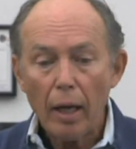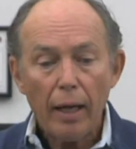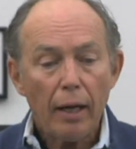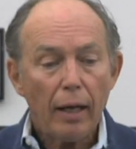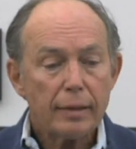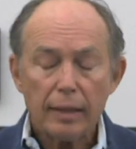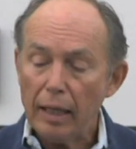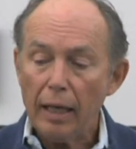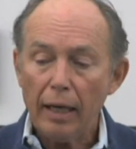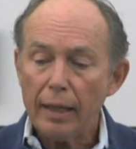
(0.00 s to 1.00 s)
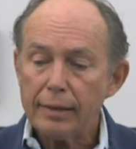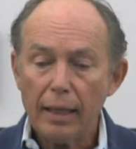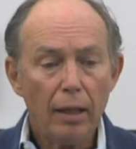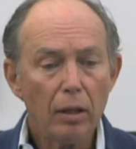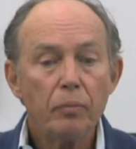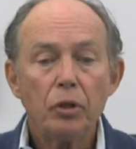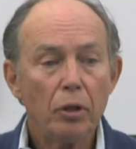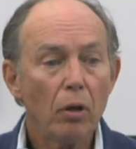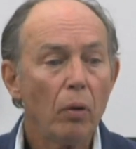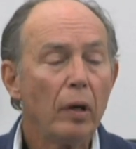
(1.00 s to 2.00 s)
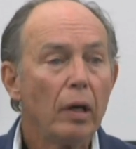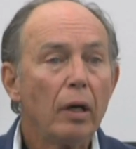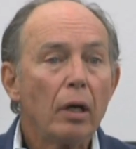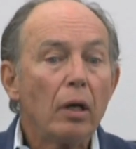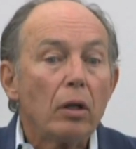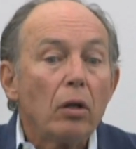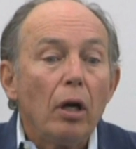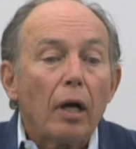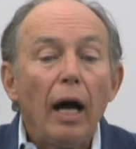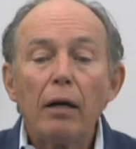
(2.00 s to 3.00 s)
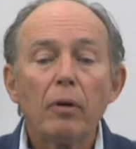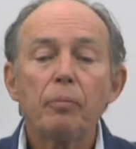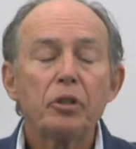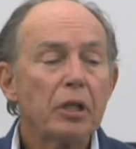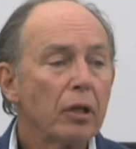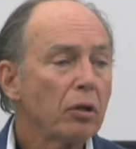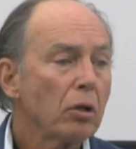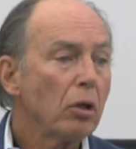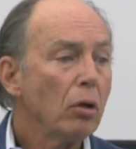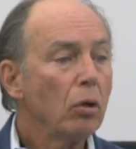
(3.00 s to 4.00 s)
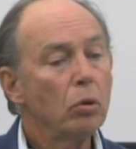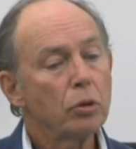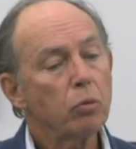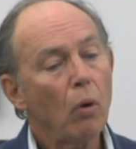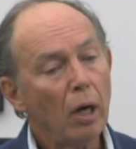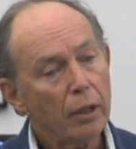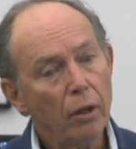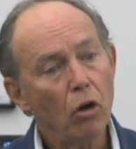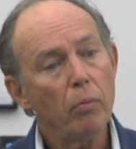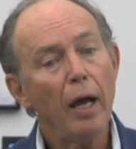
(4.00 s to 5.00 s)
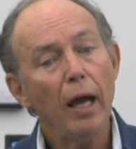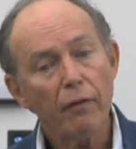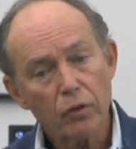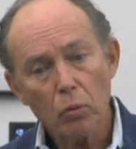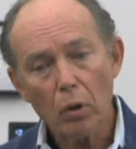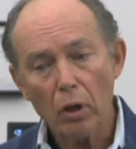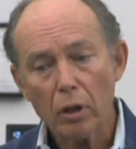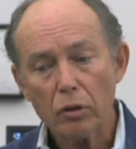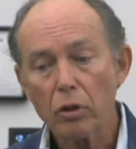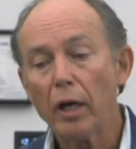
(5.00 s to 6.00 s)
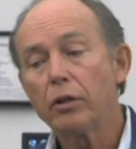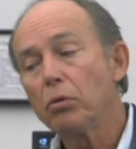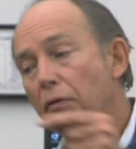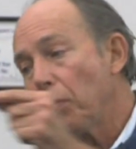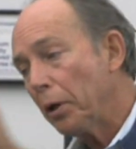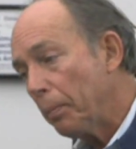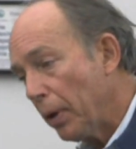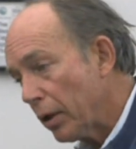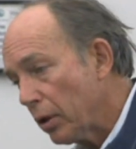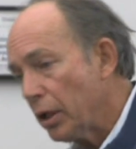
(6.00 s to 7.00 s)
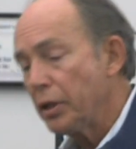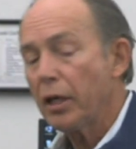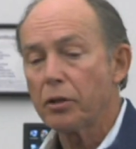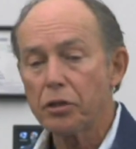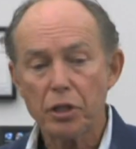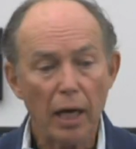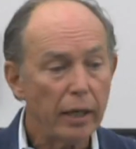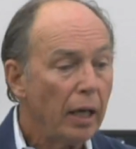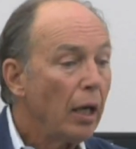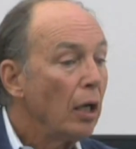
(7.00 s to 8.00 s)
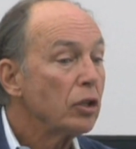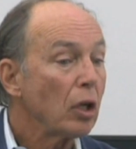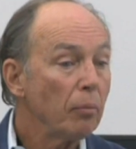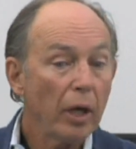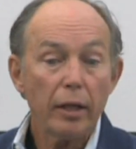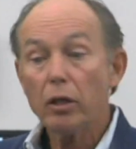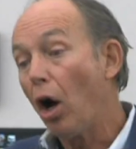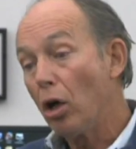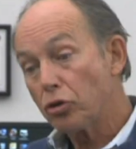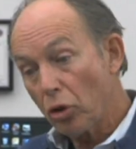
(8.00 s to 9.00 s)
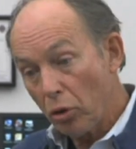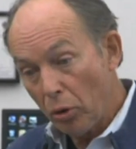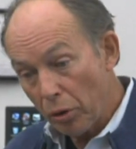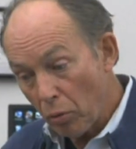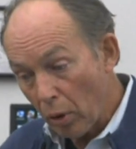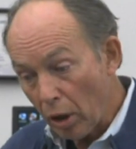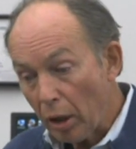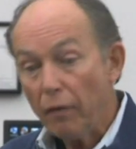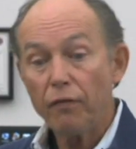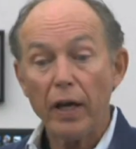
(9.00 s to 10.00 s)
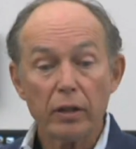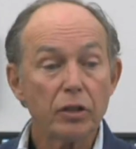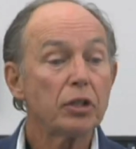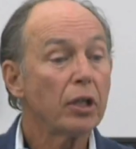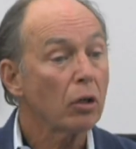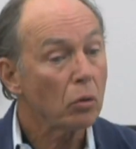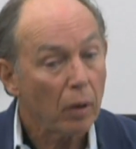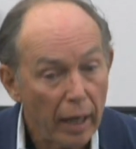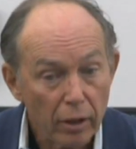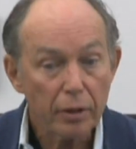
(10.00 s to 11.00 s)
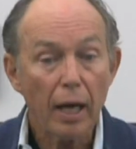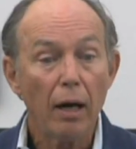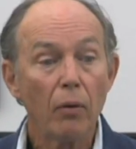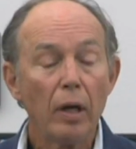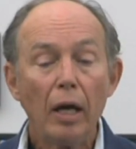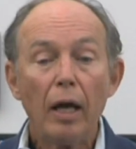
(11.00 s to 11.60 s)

And I, and I tell them, you know, look, I represent a girl who was walking home after work, trying to avoid a puddle on the other side. Some lady also going to work, failed to see her, ran her down,